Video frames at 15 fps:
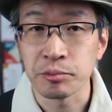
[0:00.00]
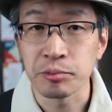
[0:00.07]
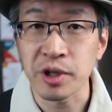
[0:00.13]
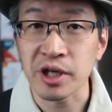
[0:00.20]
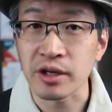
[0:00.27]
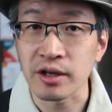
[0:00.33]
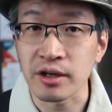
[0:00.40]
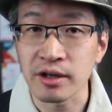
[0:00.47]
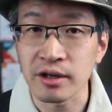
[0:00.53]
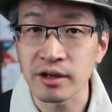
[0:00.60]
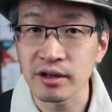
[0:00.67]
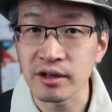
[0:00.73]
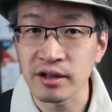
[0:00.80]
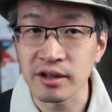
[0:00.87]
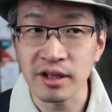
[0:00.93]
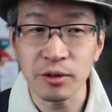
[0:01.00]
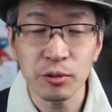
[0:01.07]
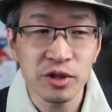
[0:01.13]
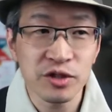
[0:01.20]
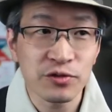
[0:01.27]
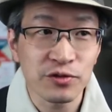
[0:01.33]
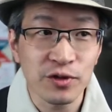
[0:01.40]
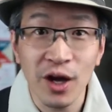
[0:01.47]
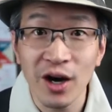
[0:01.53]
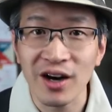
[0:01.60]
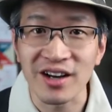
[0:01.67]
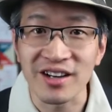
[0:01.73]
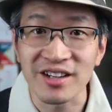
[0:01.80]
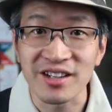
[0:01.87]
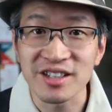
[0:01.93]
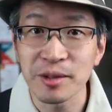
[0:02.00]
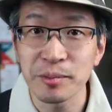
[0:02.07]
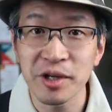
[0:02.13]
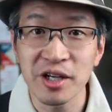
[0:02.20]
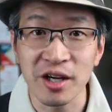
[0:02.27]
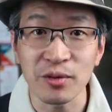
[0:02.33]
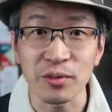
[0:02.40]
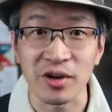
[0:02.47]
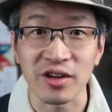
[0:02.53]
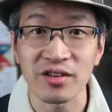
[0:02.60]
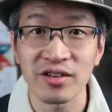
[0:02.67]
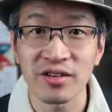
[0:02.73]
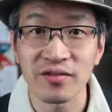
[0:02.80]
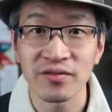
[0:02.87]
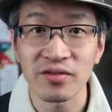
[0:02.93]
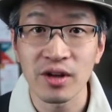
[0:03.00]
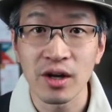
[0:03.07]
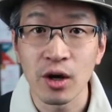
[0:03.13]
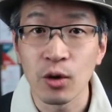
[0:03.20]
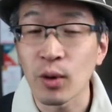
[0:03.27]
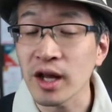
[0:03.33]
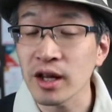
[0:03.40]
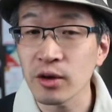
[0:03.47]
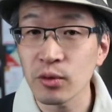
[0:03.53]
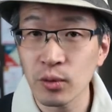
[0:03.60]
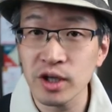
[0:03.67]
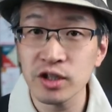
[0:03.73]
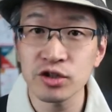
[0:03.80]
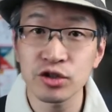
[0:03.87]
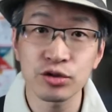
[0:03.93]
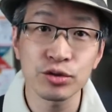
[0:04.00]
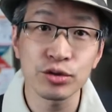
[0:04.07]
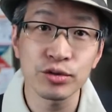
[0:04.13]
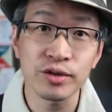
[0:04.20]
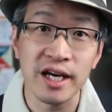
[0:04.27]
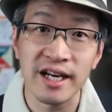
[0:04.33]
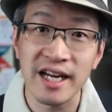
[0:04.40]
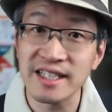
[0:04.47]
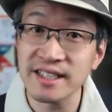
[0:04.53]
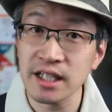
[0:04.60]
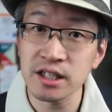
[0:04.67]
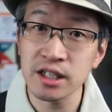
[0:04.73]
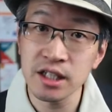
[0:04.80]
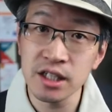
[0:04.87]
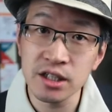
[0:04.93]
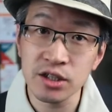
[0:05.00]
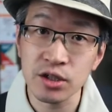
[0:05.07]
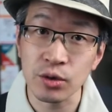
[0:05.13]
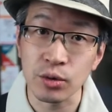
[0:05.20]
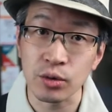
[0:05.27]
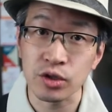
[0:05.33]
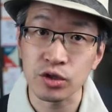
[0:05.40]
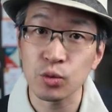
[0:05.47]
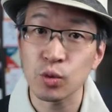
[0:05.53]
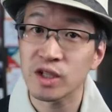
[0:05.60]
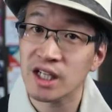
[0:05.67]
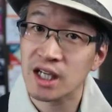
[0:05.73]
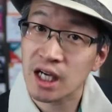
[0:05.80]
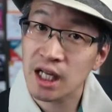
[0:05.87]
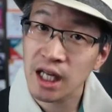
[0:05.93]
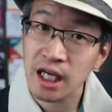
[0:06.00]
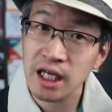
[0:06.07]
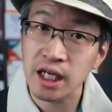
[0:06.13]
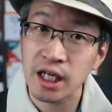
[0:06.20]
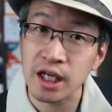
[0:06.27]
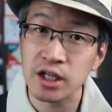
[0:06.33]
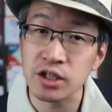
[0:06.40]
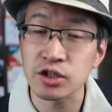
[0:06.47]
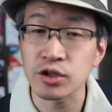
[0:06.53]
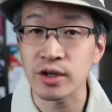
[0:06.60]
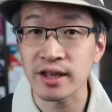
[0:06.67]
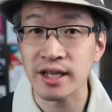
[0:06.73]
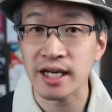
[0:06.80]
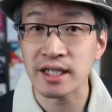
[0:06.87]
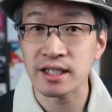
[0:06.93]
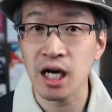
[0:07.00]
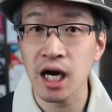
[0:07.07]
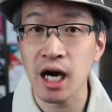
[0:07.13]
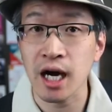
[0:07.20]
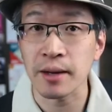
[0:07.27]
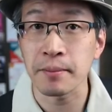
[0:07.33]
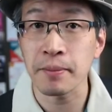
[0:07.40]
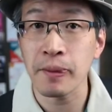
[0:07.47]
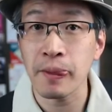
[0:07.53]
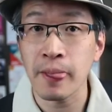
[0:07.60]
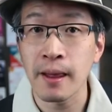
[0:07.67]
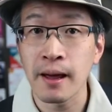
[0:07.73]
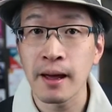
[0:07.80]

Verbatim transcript: But it was flawed to begin with. While it was true that SAT scores were declining during that time,